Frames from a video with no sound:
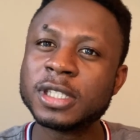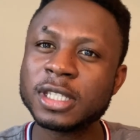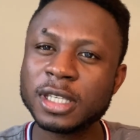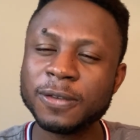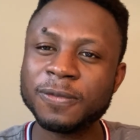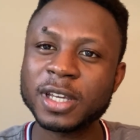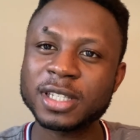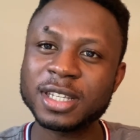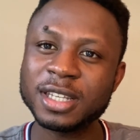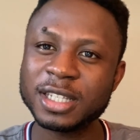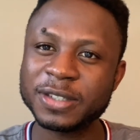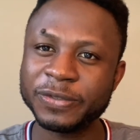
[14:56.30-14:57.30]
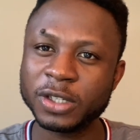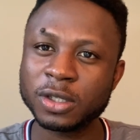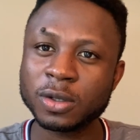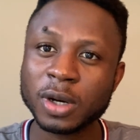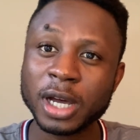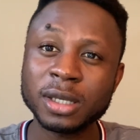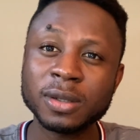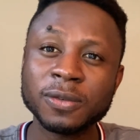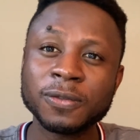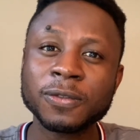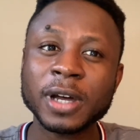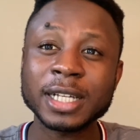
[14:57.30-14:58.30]
If you're seeing this video and
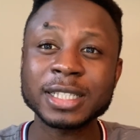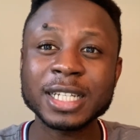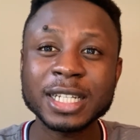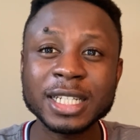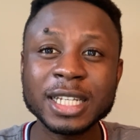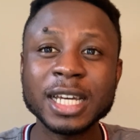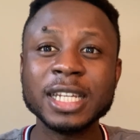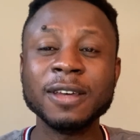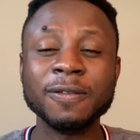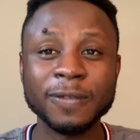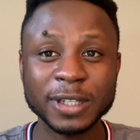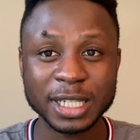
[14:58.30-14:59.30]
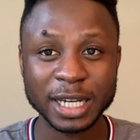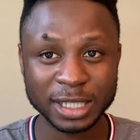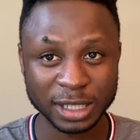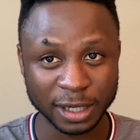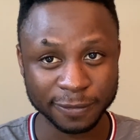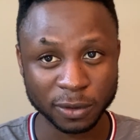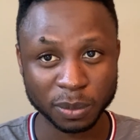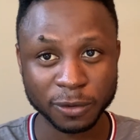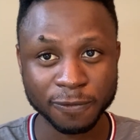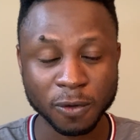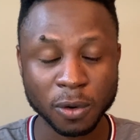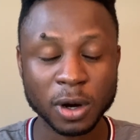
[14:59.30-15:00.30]
you've attended a visa interview
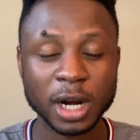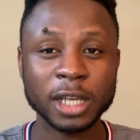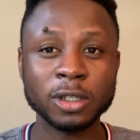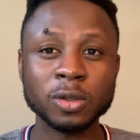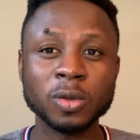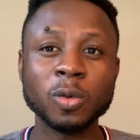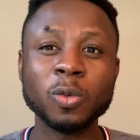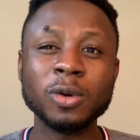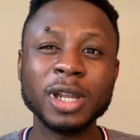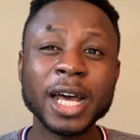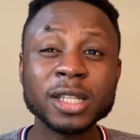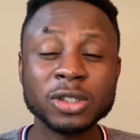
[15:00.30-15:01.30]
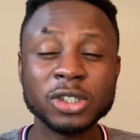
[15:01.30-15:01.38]
before and you would like to